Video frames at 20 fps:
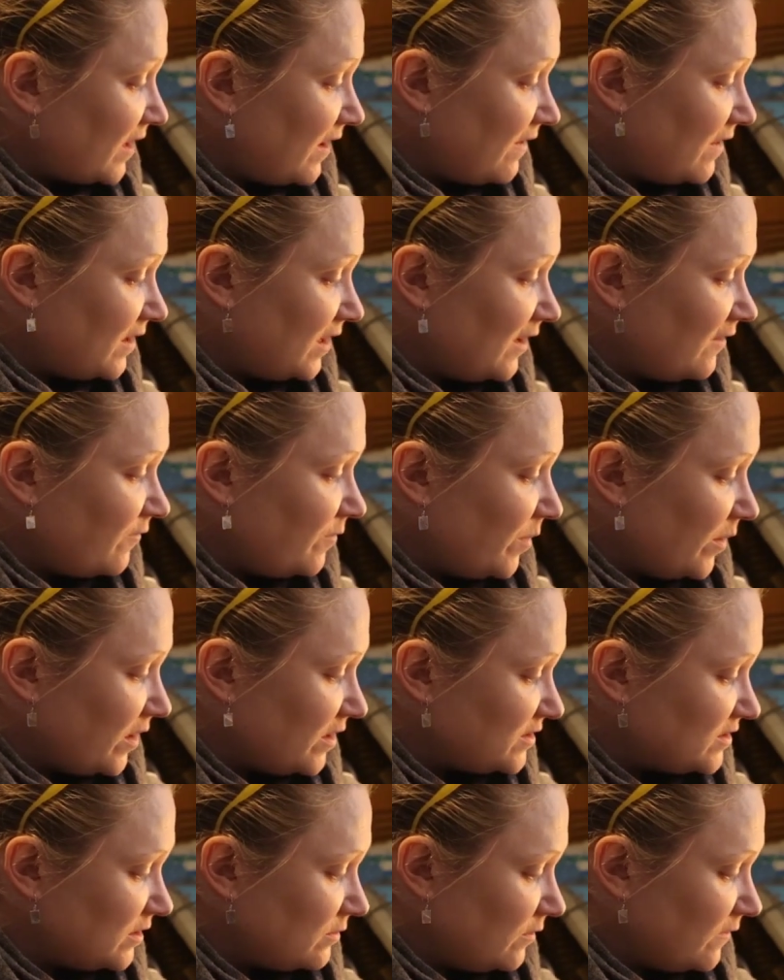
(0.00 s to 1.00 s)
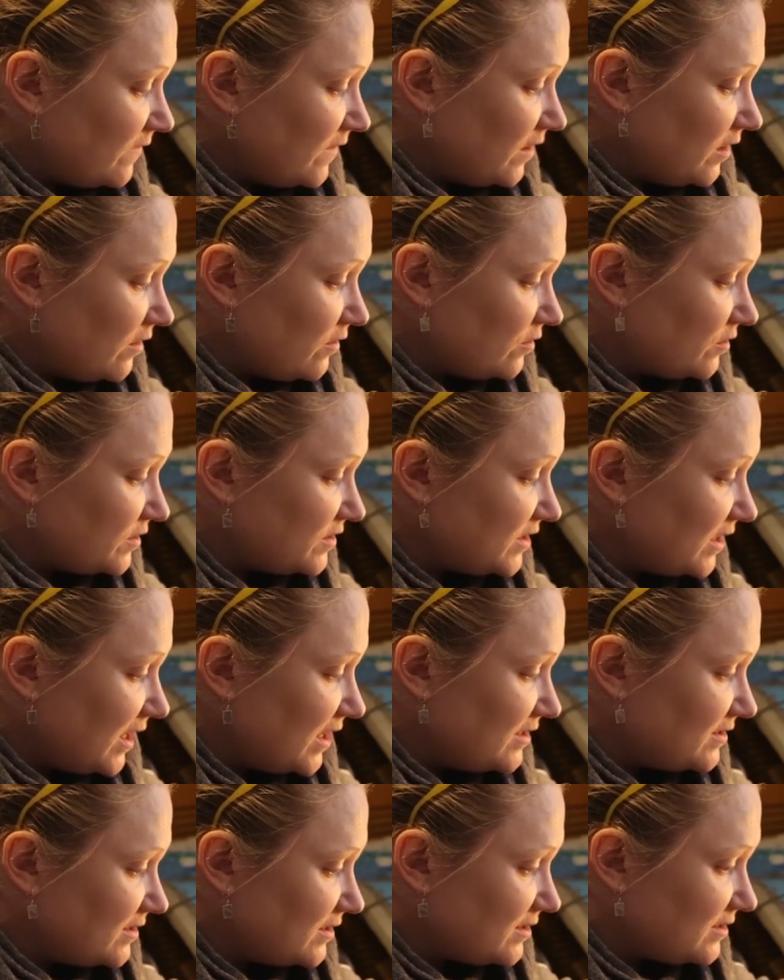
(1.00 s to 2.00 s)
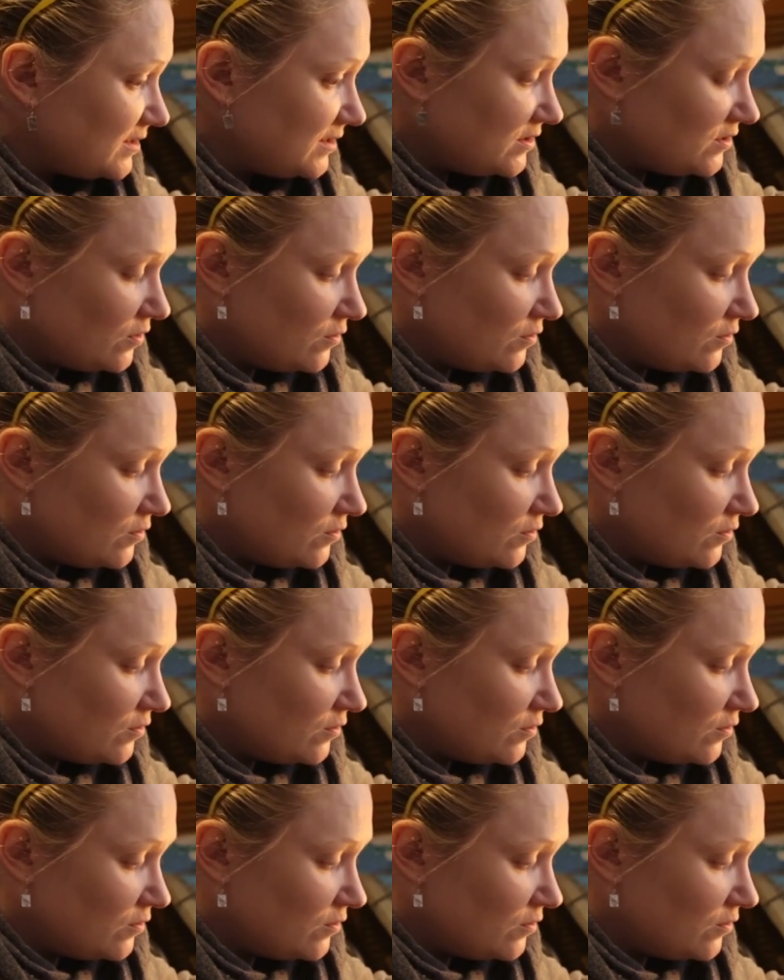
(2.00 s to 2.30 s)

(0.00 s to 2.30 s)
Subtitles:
And then I've bought some of the other sizes that